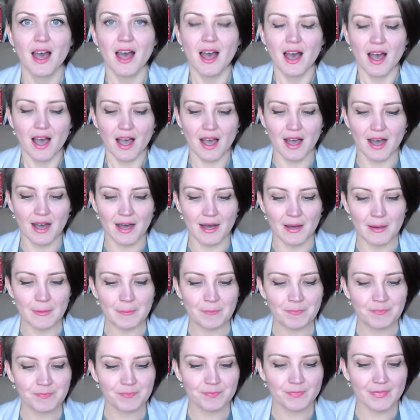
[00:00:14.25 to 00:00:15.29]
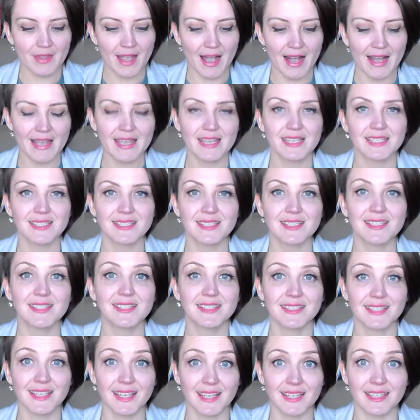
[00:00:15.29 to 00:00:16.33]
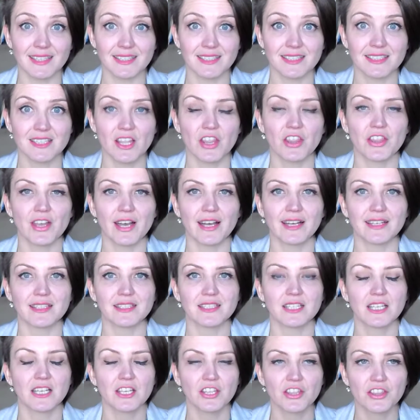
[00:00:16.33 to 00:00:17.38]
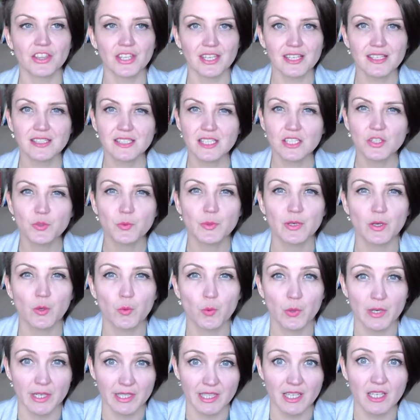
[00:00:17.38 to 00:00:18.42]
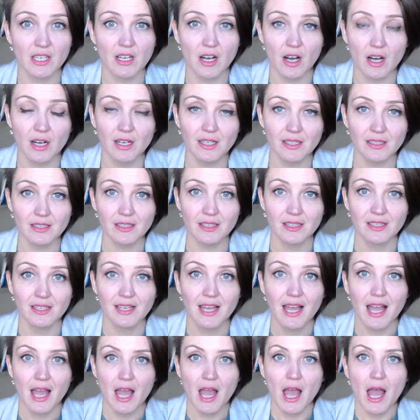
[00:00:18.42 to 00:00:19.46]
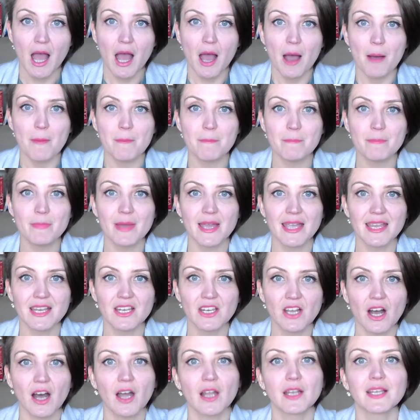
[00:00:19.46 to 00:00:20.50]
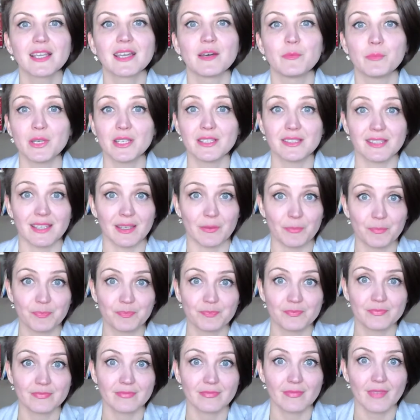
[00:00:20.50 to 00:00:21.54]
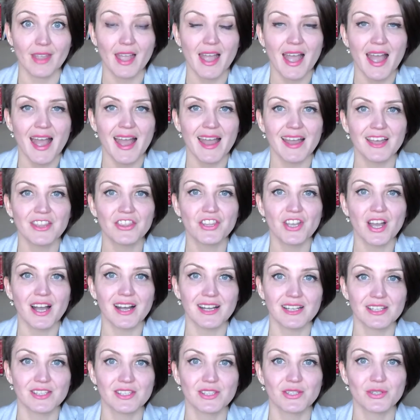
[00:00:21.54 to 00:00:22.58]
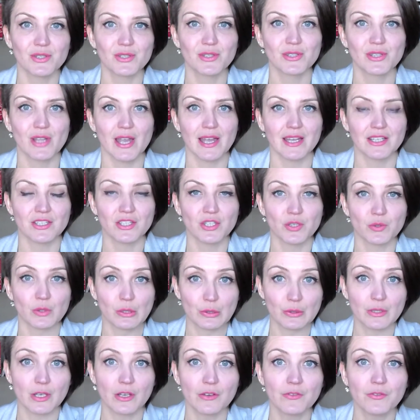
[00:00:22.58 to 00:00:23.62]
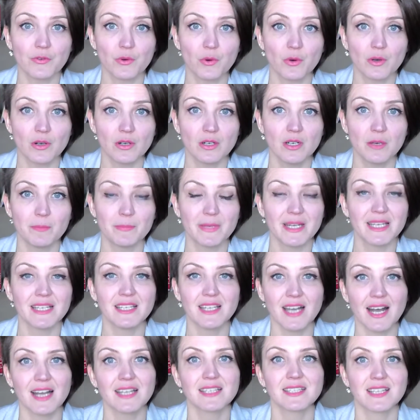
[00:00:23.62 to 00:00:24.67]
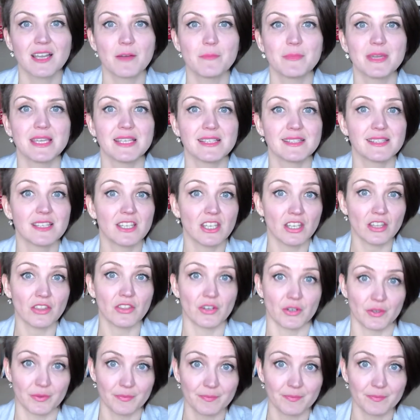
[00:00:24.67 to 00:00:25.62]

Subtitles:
I understand that things that we're working on may not come easy, and the answers that you're looking for may not come easy either.